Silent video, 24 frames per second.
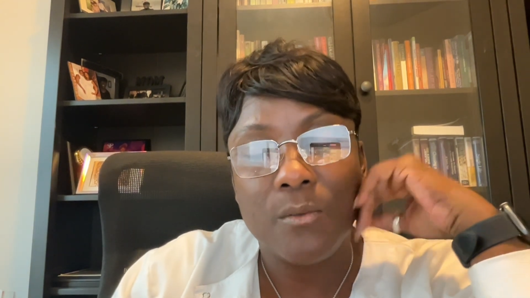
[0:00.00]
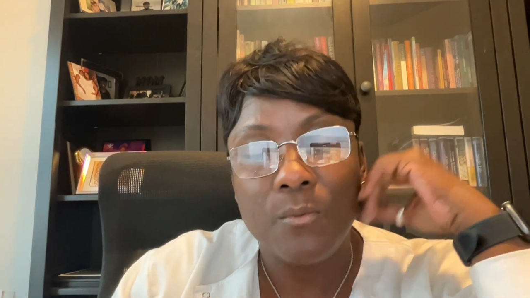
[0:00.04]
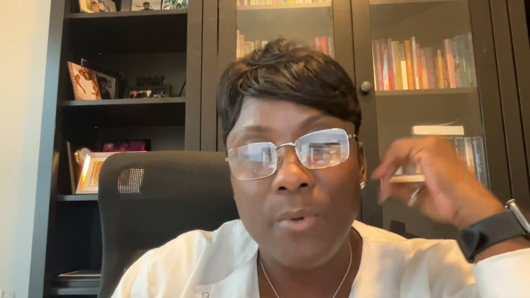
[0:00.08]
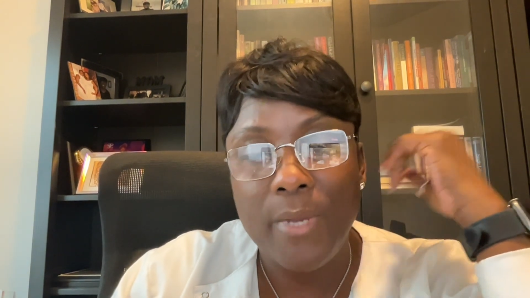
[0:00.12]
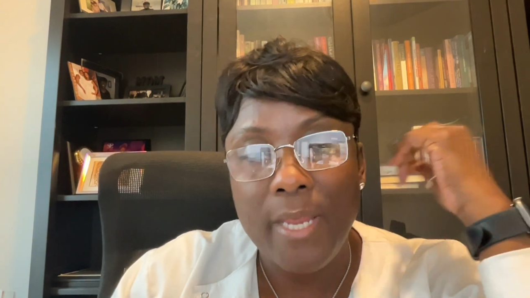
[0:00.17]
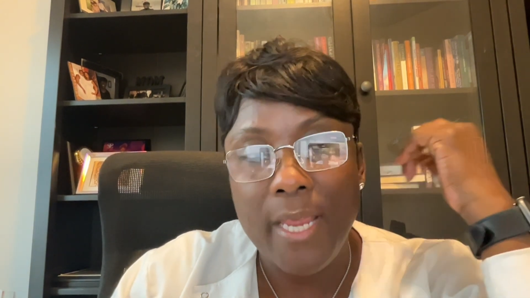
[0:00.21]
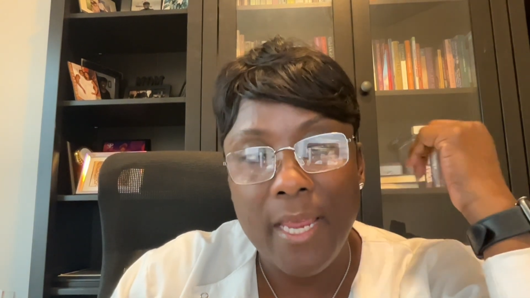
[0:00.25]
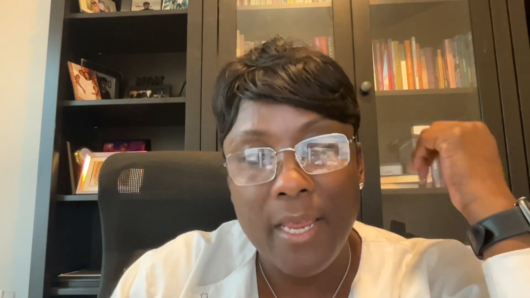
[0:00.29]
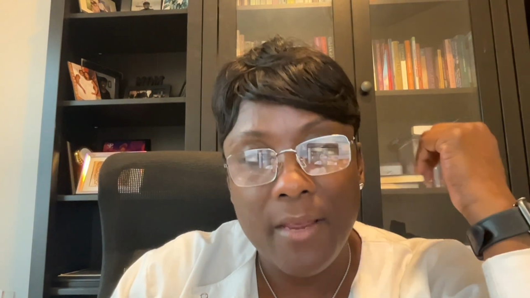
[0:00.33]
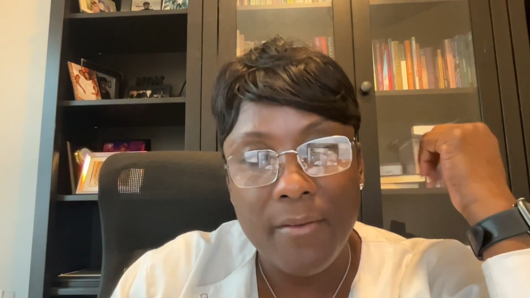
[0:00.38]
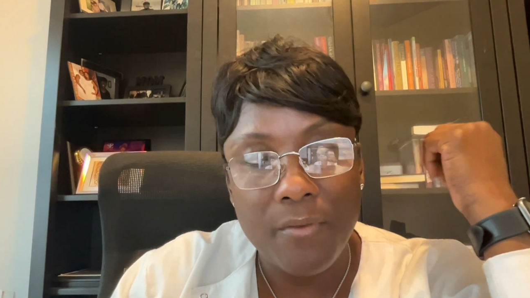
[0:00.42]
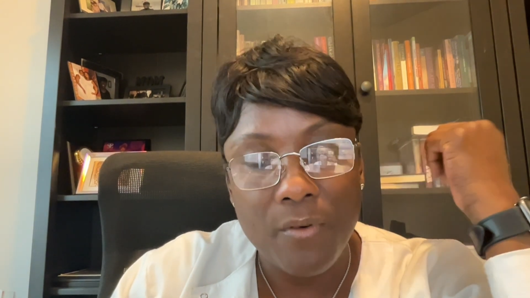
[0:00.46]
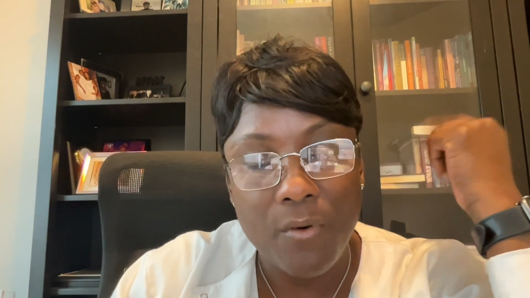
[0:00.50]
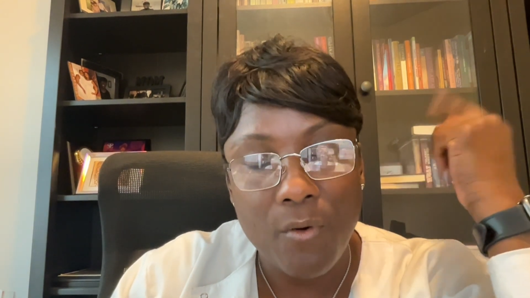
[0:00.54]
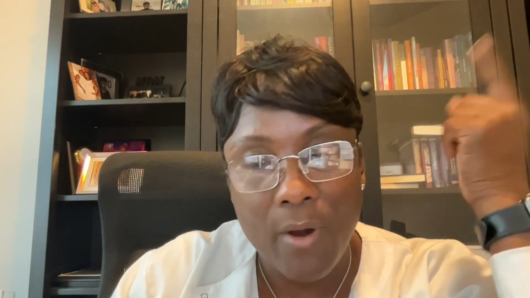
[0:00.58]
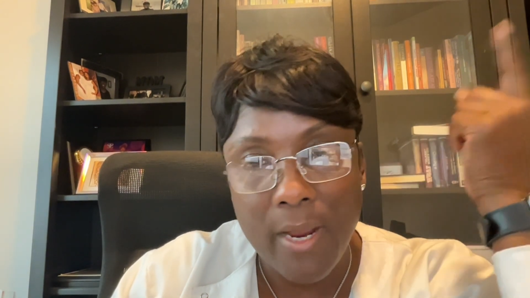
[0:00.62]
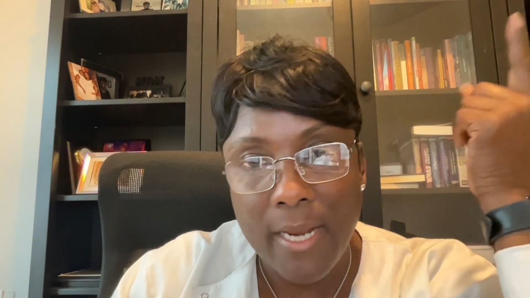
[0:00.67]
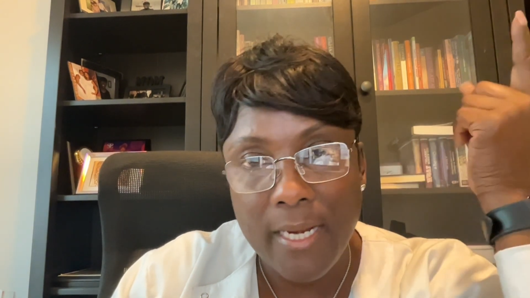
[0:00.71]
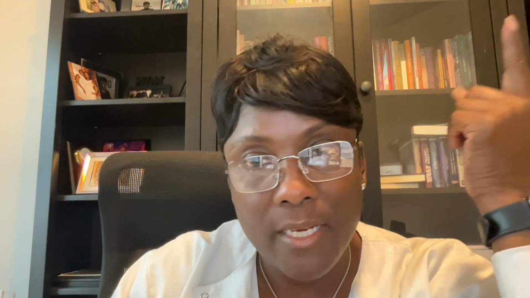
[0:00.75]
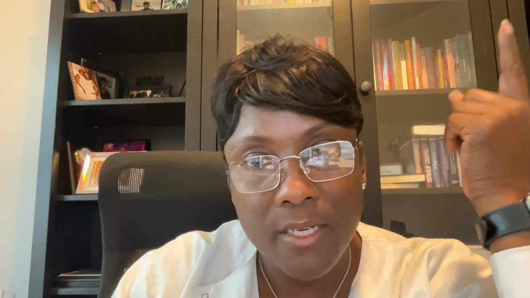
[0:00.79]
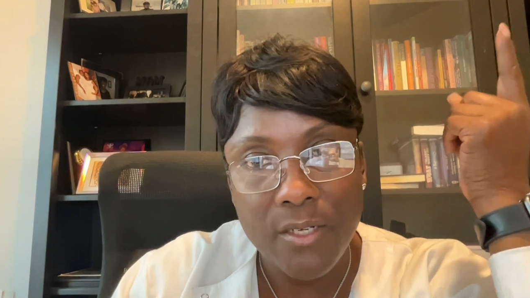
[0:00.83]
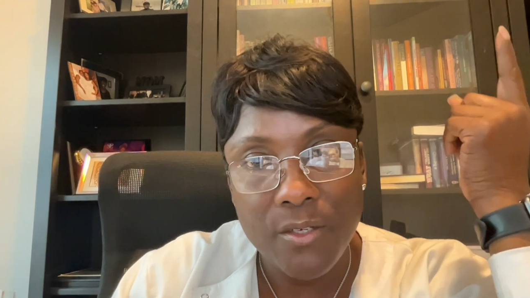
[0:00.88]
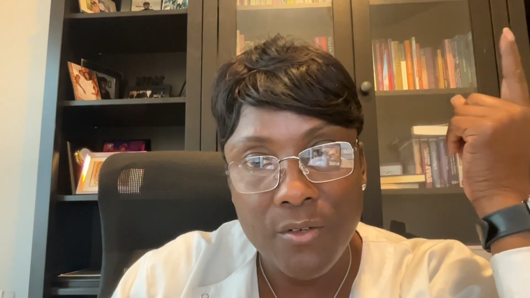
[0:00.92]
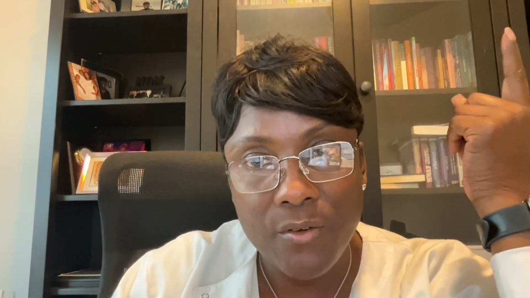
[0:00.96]
We have
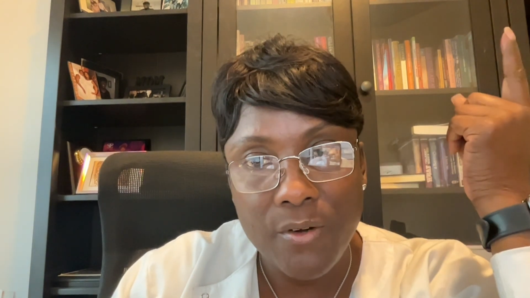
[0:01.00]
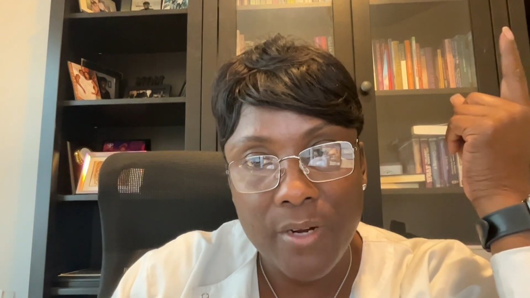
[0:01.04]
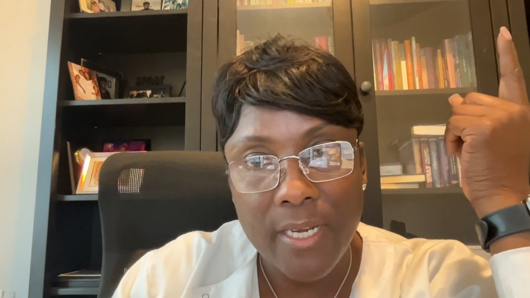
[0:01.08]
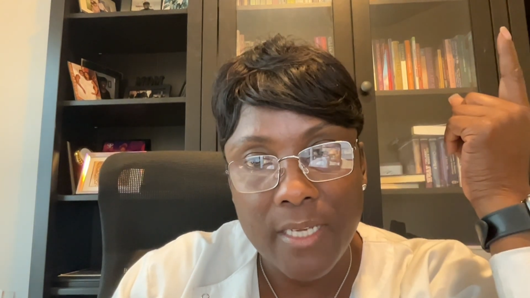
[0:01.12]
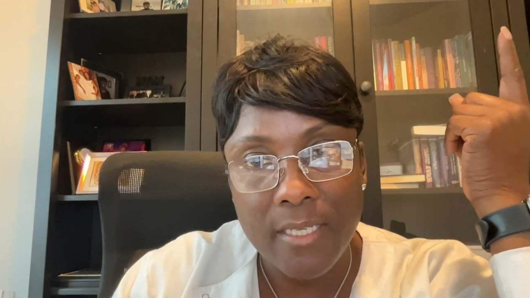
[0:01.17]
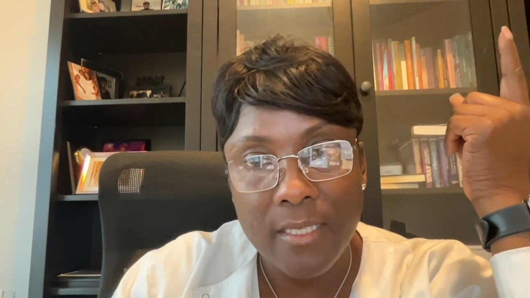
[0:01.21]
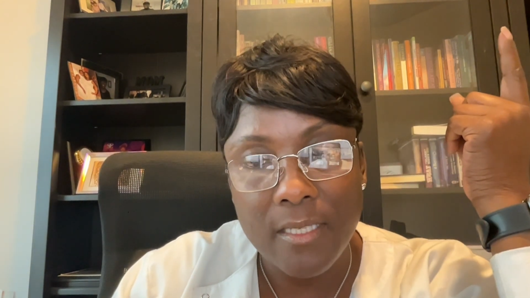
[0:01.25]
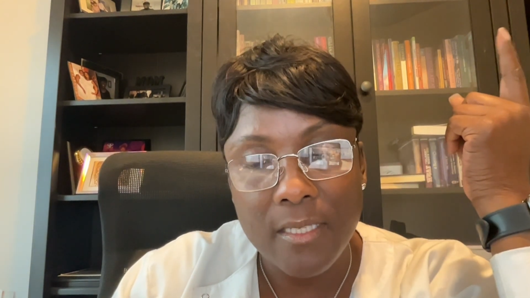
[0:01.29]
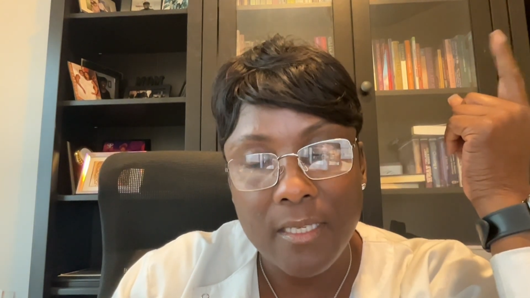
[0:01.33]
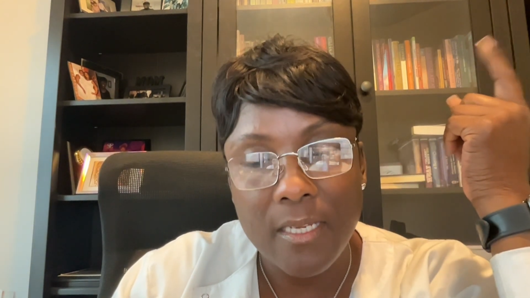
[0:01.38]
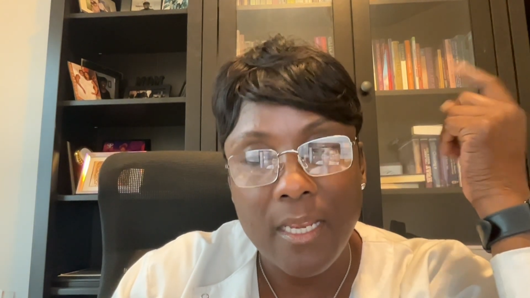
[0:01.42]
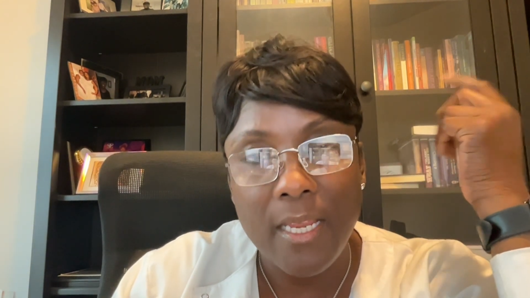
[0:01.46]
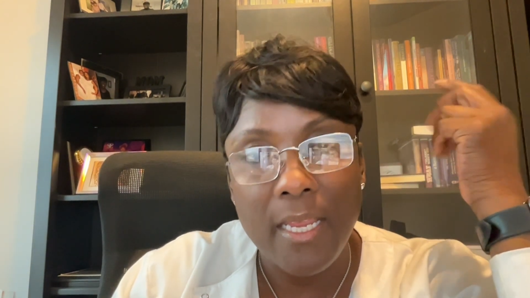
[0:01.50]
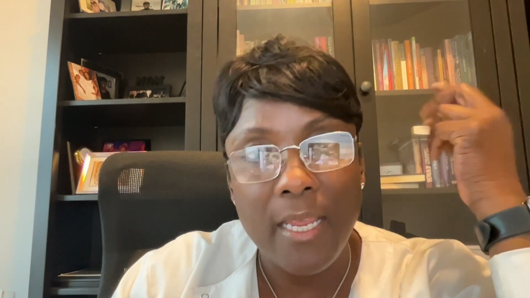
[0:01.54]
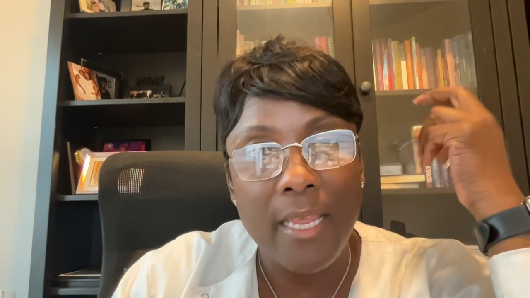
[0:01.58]
chronic stress